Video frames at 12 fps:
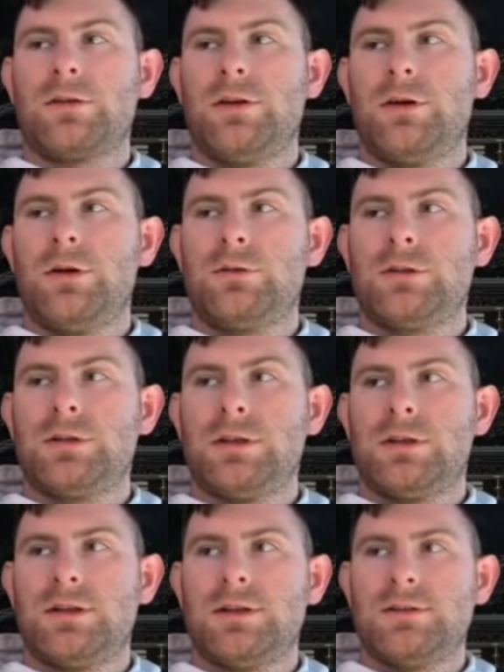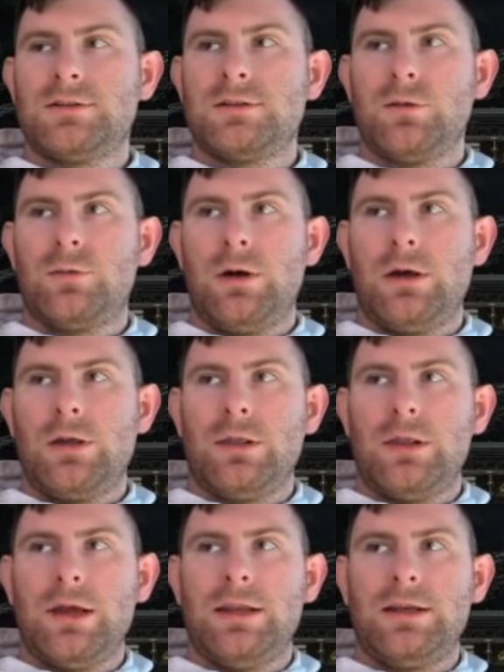to note is with
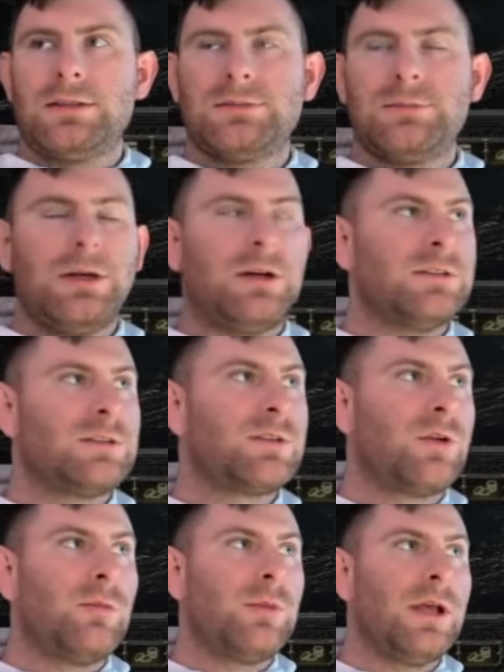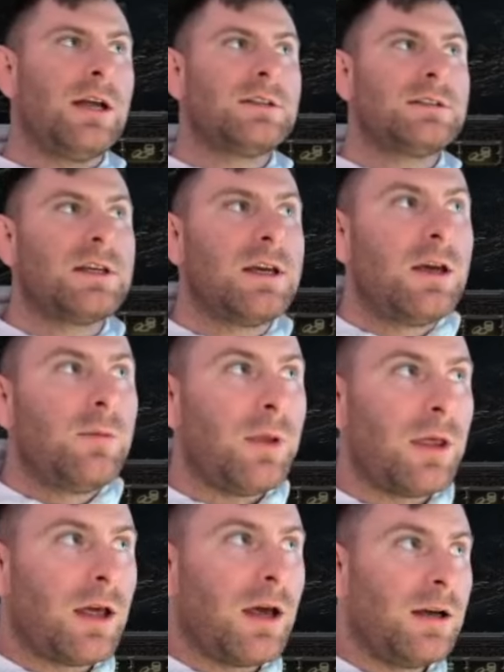Lightning Spear and Stormlance,
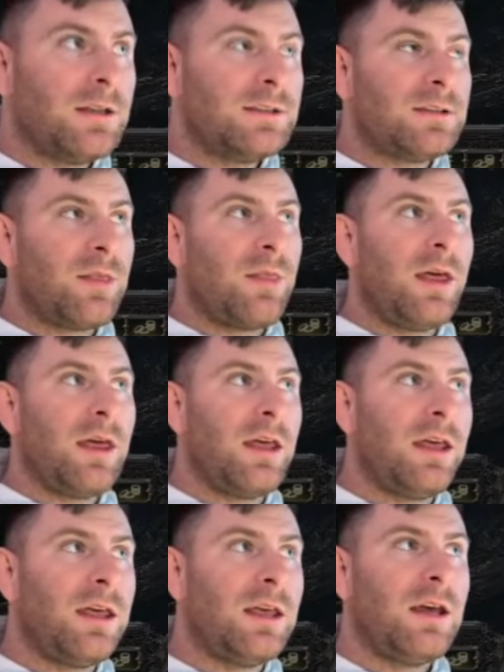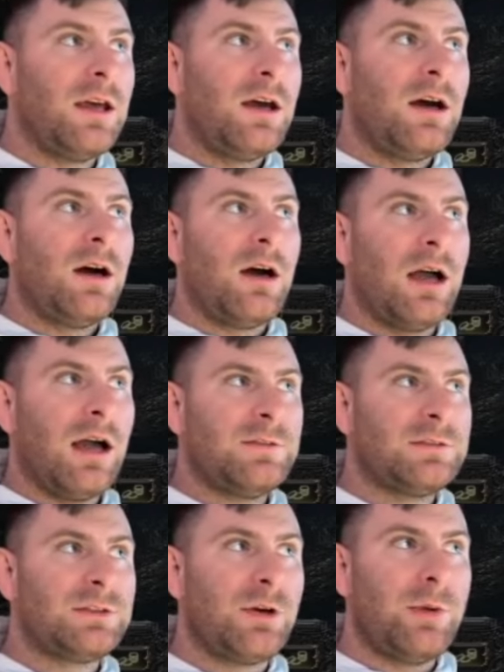because they
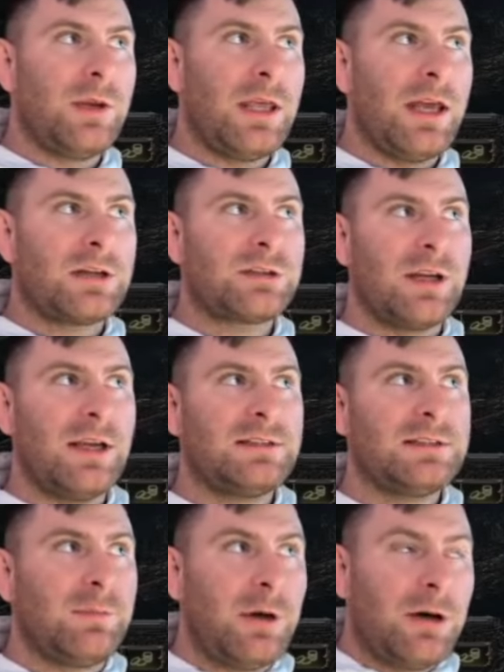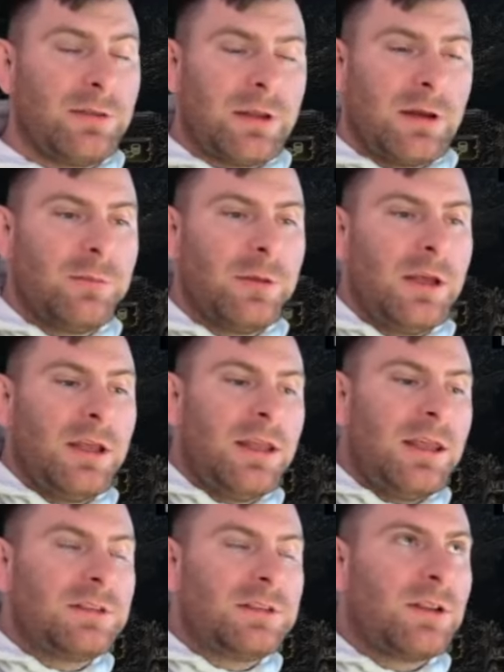have so many extra hits about them,
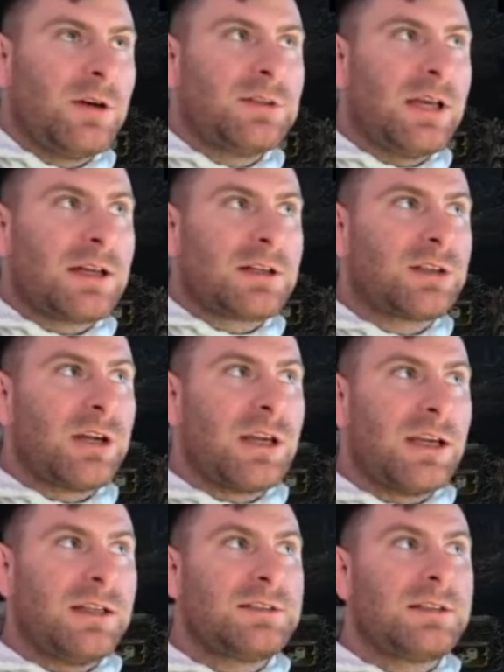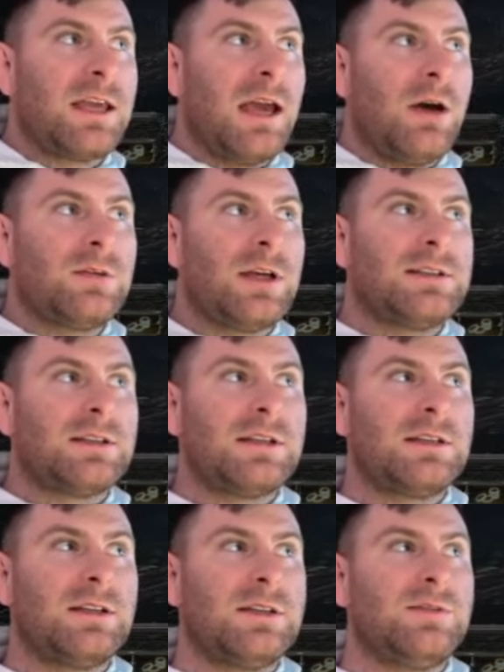each of those extra hits count as an
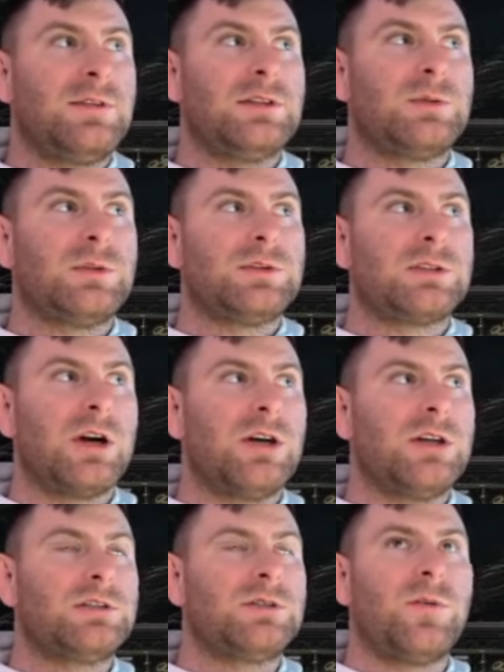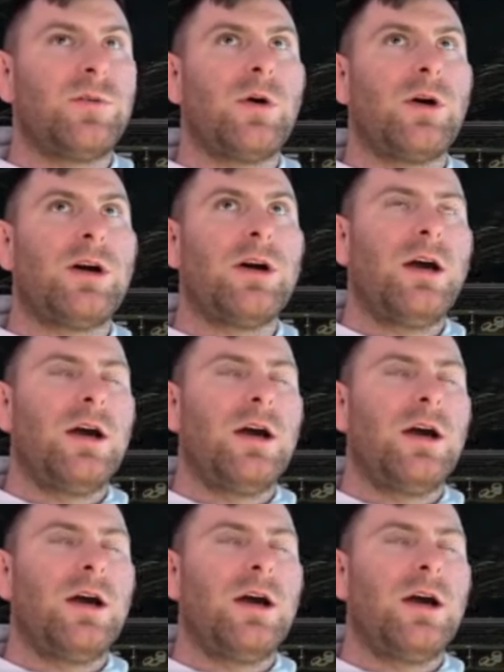individual charge for